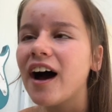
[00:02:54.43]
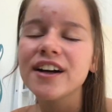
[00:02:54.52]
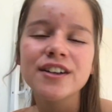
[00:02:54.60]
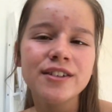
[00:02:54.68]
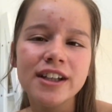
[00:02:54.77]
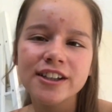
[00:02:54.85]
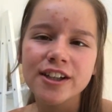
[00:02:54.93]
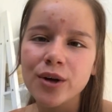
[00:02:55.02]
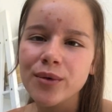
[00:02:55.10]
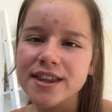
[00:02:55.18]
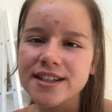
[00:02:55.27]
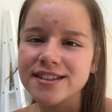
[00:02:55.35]
I don't really
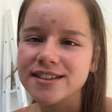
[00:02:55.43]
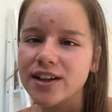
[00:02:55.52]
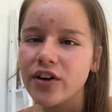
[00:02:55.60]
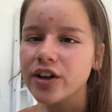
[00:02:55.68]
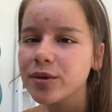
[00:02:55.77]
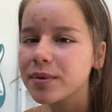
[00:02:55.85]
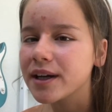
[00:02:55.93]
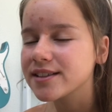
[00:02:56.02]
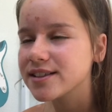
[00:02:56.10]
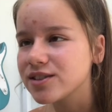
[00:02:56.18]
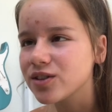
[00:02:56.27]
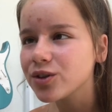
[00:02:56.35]
know where this is going
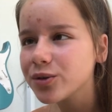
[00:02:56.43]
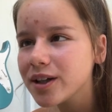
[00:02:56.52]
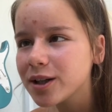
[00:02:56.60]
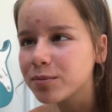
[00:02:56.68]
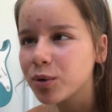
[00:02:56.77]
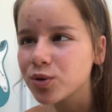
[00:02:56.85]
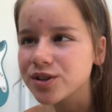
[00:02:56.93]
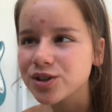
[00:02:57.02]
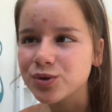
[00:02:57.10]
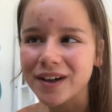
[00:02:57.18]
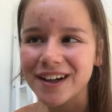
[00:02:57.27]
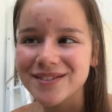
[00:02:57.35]
because it's not really
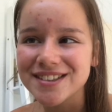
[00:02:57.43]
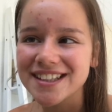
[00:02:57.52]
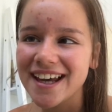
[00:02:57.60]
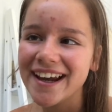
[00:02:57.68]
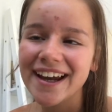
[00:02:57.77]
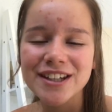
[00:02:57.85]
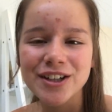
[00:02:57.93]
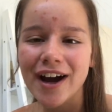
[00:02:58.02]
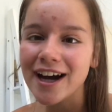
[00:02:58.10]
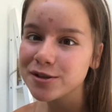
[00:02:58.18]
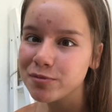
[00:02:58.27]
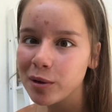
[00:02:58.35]
important what I'm saying and you
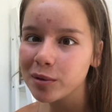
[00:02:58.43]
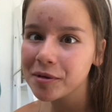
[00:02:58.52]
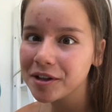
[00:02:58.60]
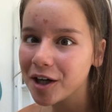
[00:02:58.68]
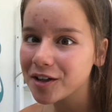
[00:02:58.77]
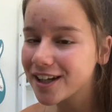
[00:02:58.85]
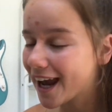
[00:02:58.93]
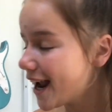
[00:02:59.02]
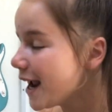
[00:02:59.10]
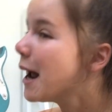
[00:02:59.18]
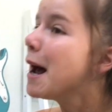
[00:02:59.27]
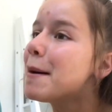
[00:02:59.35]
guys probably don't
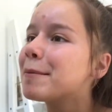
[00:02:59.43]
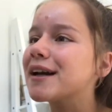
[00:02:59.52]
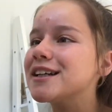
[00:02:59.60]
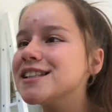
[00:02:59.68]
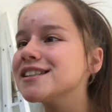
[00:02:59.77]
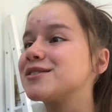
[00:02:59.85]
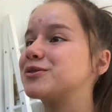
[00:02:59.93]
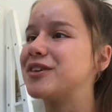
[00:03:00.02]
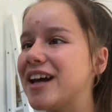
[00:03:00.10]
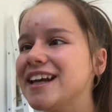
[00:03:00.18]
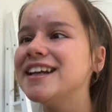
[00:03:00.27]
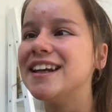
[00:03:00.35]
care, but I just
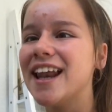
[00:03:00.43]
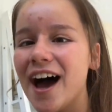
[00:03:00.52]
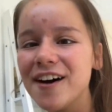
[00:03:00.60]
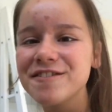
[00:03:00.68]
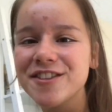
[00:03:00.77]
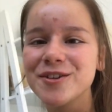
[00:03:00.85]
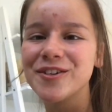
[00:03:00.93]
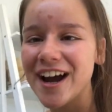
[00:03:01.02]
really love the